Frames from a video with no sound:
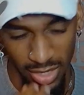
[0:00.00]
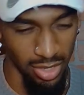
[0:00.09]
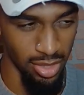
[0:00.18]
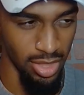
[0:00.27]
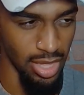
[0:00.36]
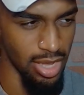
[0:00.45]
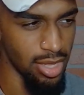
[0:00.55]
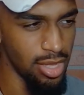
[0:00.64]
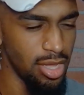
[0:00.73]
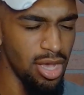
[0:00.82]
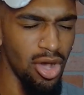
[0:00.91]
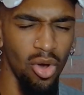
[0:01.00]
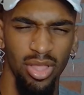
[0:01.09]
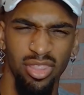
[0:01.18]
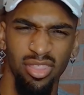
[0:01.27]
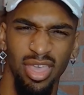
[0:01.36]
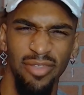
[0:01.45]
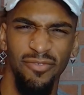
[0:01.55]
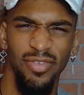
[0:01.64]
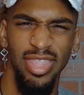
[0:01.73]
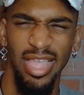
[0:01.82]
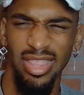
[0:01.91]
and it's like, oh, I just got to
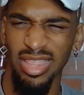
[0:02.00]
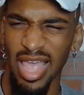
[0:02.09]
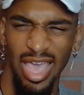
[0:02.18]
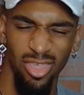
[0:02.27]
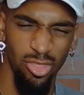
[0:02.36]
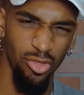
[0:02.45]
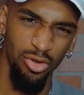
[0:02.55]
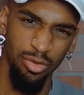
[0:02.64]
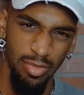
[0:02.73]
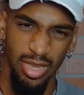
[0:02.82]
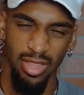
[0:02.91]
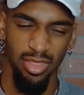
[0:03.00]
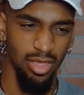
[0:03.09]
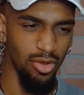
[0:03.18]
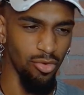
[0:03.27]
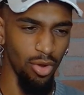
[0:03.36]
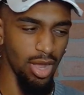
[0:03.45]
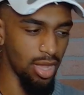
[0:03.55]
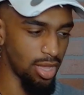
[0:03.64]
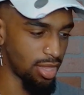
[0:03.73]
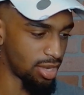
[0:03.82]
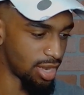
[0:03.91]
fit that last 30 minutes in,
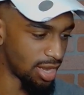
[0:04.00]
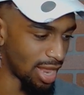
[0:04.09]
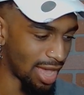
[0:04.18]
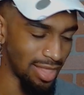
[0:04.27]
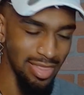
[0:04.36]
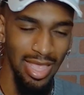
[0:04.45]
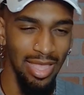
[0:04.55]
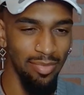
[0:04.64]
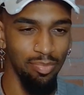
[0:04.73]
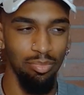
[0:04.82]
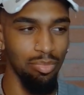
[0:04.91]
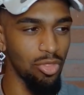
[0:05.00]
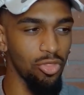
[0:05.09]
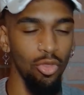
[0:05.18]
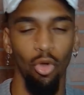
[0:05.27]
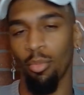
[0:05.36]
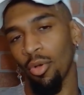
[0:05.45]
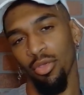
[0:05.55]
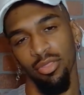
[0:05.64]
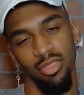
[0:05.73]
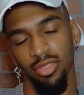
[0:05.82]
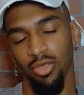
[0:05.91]
and then that
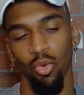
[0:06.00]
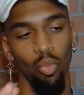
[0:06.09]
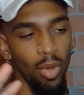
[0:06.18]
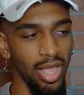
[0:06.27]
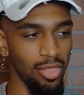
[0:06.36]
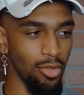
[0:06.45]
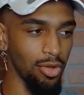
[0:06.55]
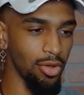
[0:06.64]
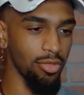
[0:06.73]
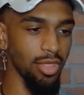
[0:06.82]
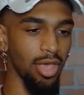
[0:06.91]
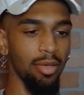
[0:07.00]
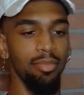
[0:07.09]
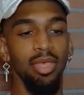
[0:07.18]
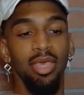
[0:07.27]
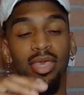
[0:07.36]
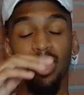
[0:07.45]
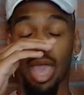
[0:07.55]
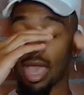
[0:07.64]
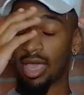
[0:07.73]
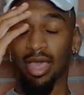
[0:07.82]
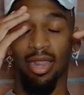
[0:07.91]
snowballs into a way longer time.
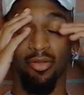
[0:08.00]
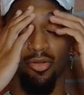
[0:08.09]
I don't